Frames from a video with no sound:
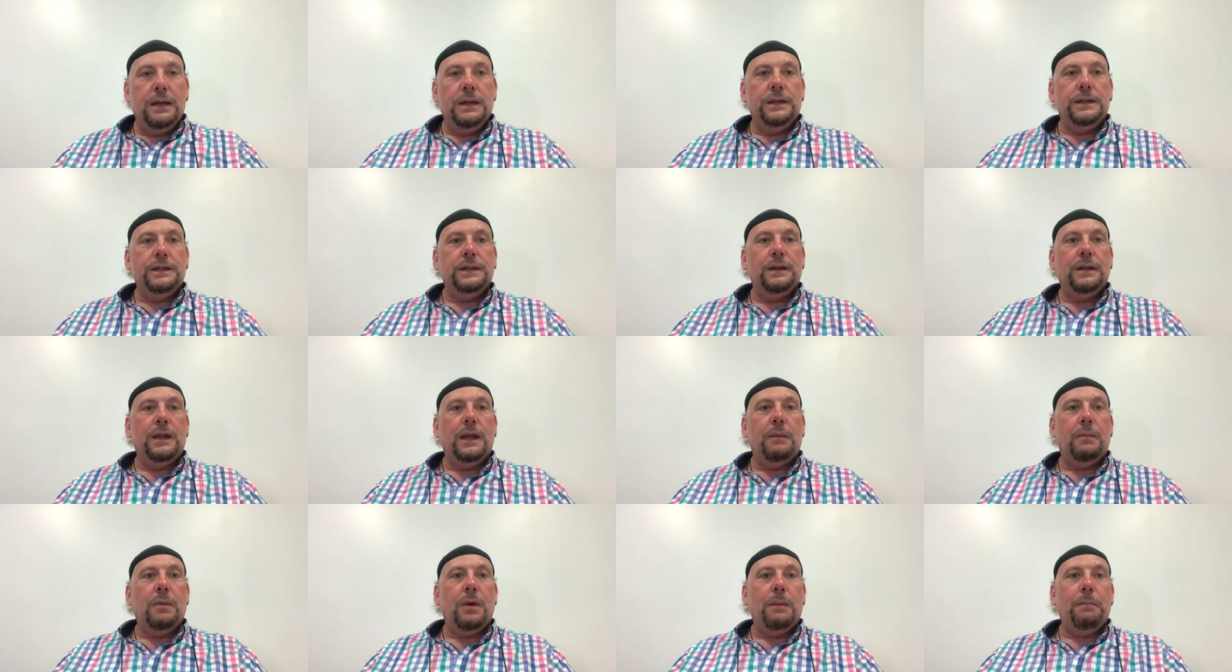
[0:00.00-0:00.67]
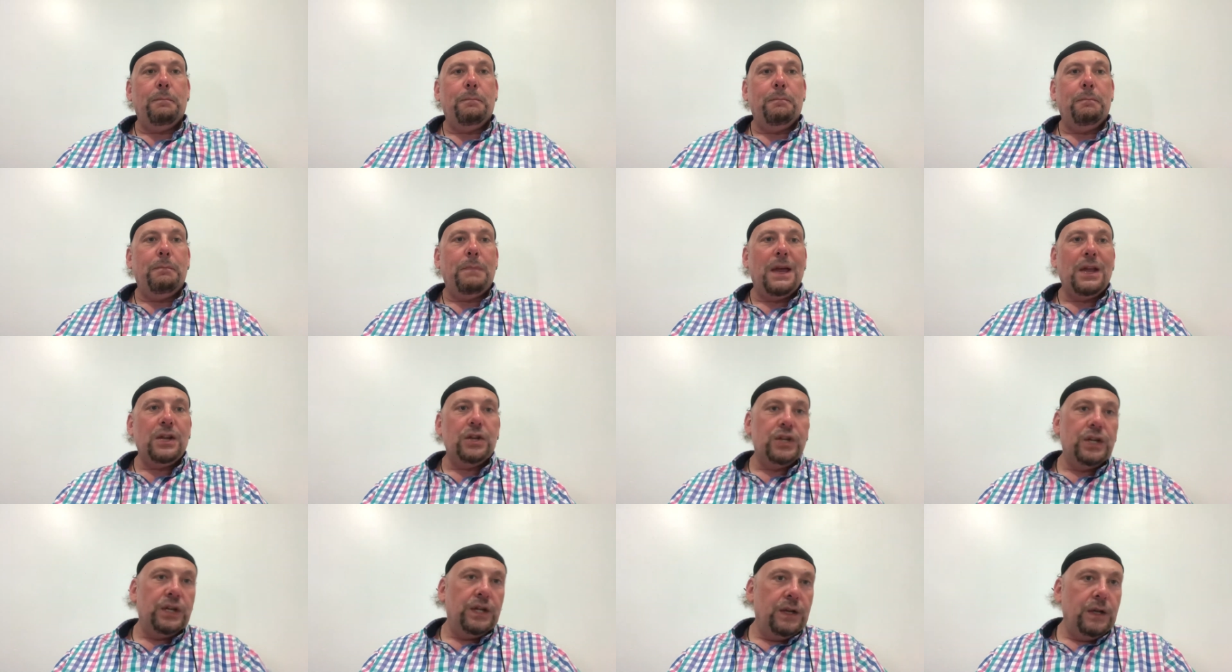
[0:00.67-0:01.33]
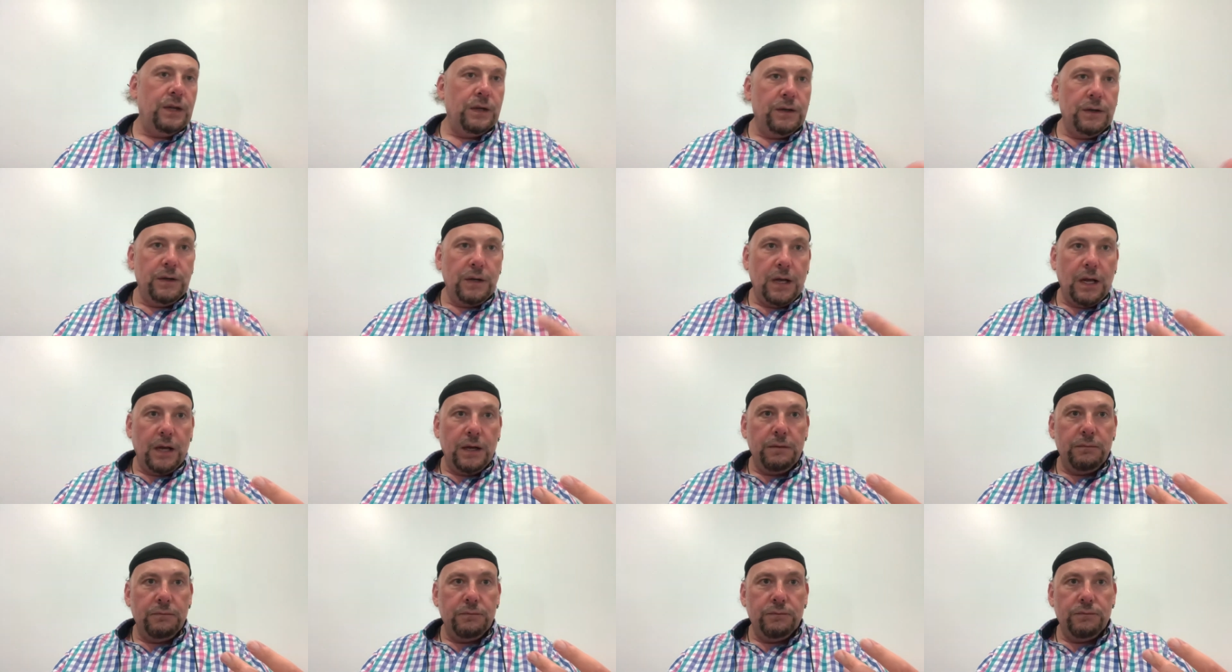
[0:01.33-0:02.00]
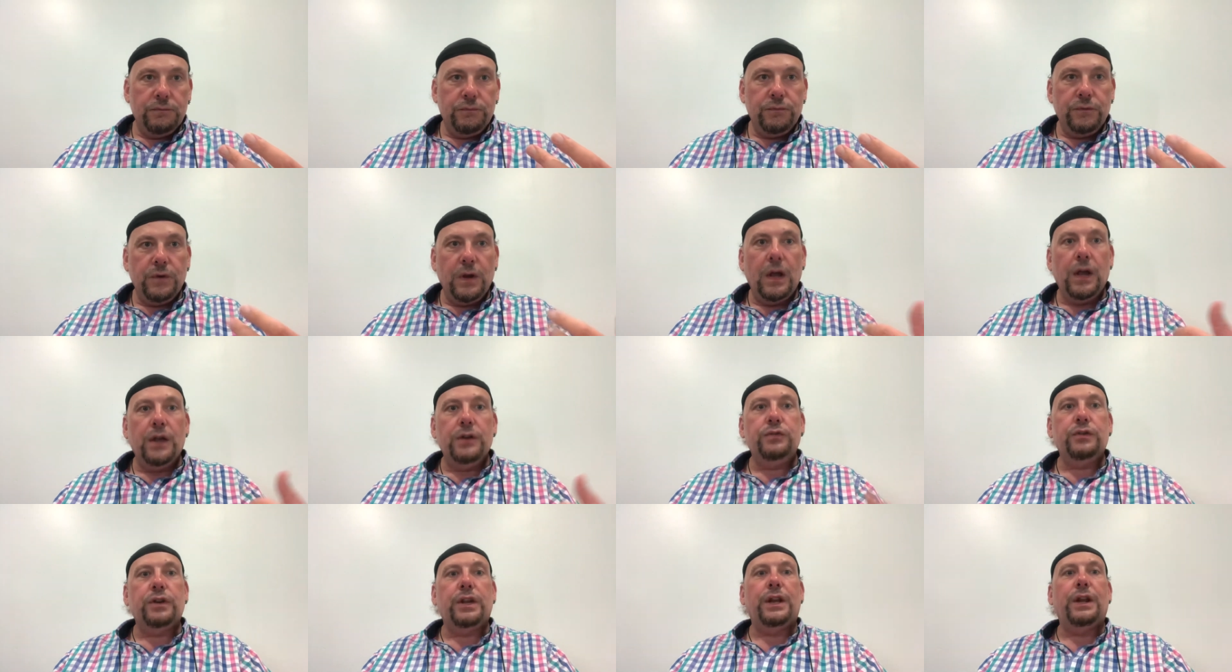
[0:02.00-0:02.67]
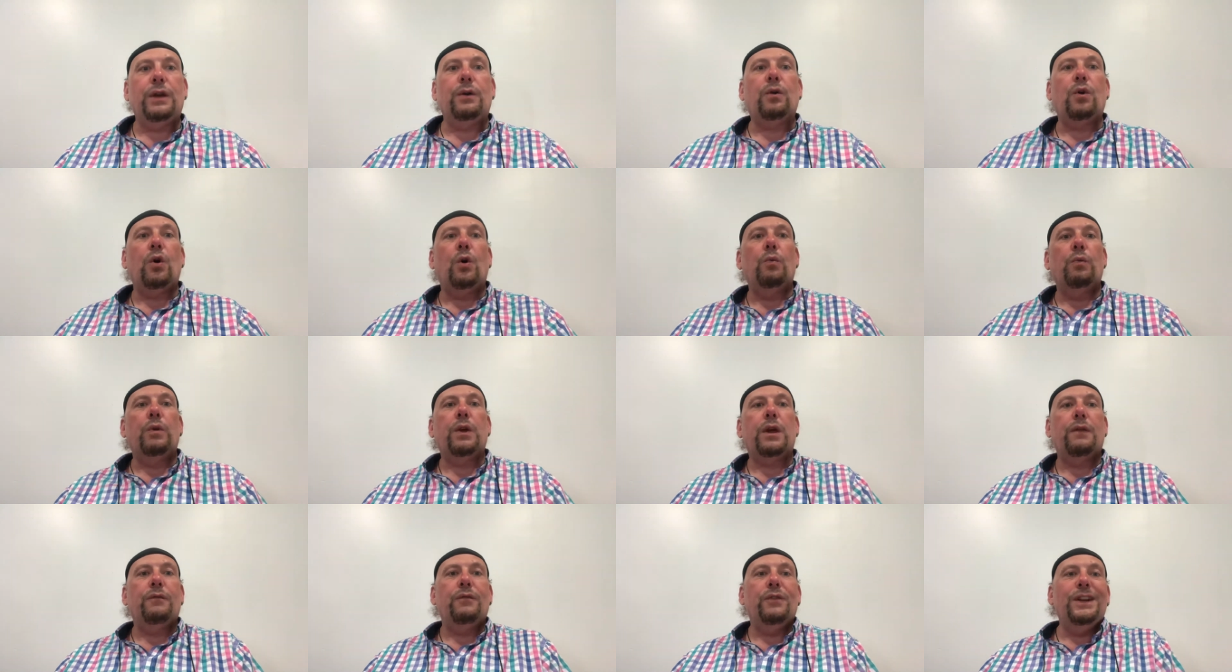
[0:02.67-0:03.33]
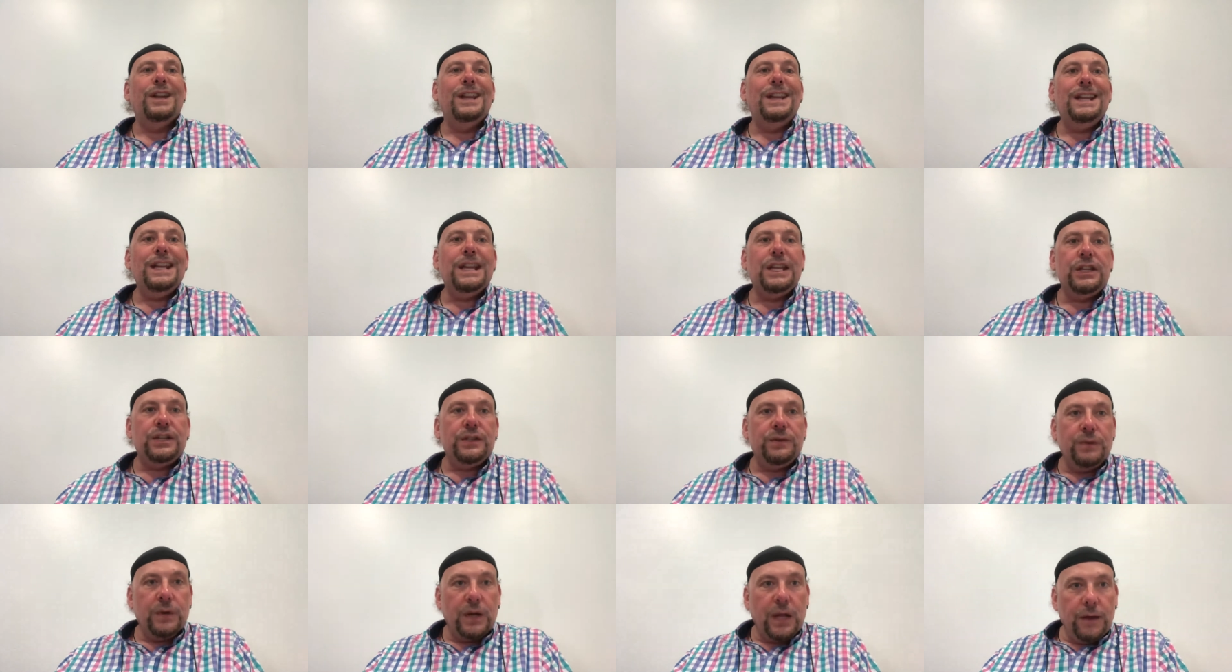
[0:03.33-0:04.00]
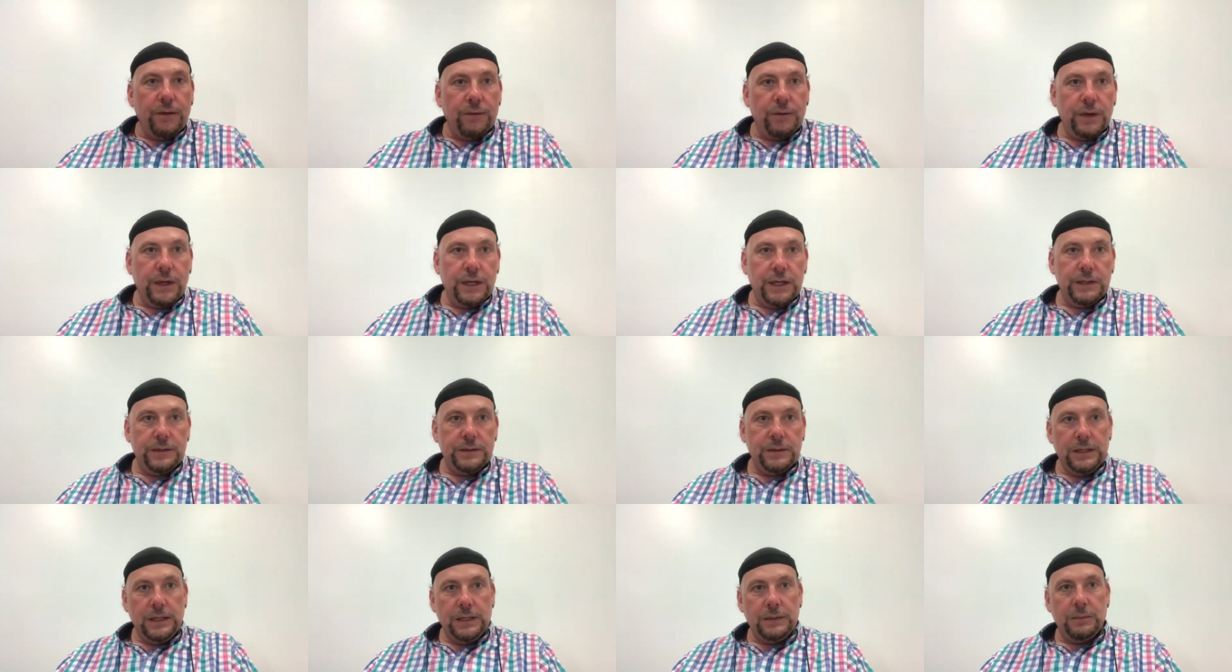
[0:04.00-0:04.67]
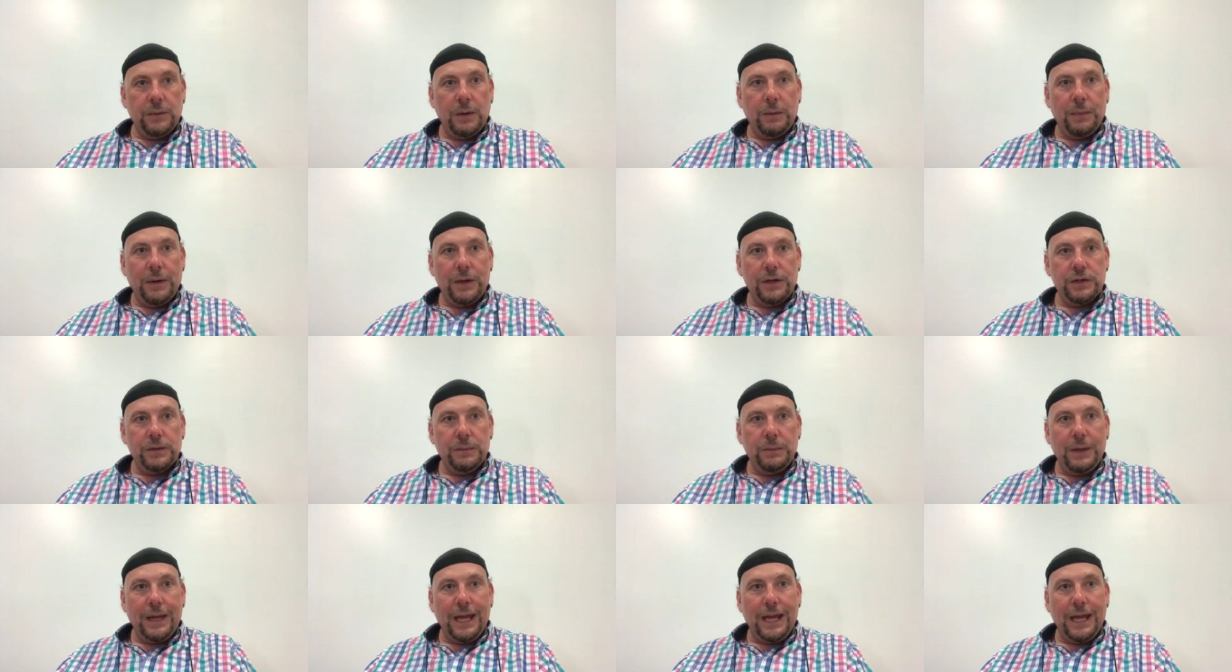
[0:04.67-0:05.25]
So they're my passion, and drug and alcohol recovery and addiction recovery is my passion.